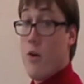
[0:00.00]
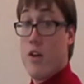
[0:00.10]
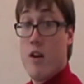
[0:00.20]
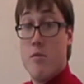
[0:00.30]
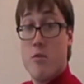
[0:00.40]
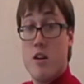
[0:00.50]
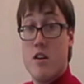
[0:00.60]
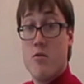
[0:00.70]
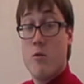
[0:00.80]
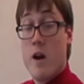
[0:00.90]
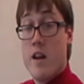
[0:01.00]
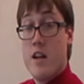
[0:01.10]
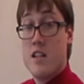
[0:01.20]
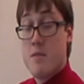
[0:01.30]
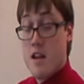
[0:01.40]
around Britain,
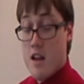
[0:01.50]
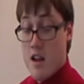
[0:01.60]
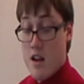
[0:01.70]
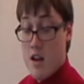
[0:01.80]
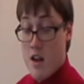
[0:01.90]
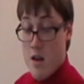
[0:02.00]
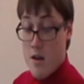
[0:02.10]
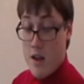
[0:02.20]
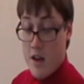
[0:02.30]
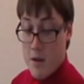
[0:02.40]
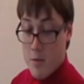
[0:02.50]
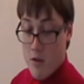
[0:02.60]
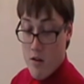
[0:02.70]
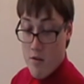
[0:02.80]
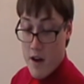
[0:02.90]
writing, speaking, getting people
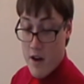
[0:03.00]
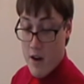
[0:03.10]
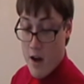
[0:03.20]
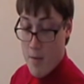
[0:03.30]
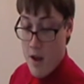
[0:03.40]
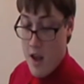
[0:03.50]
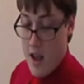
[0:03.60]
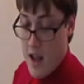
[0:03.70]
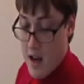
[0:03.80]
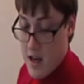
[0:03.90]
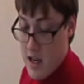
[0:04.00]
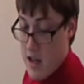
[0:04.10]
all fired up, and he